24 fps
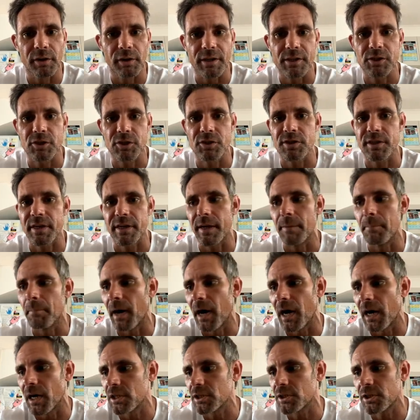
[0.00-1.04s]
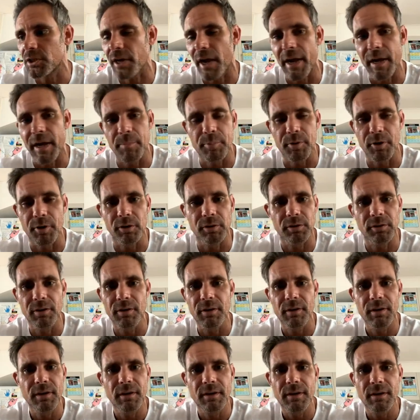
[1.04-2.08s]
Let's just say in March, April,
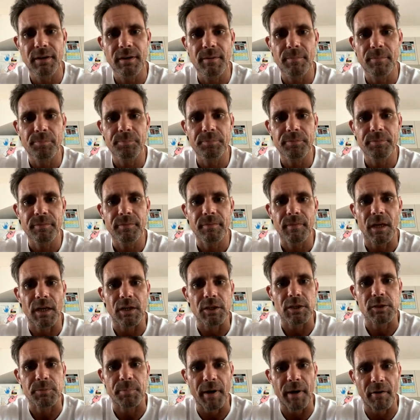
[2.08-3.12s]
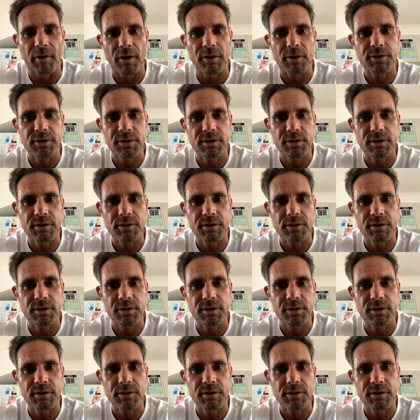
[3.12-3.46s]
and Spiros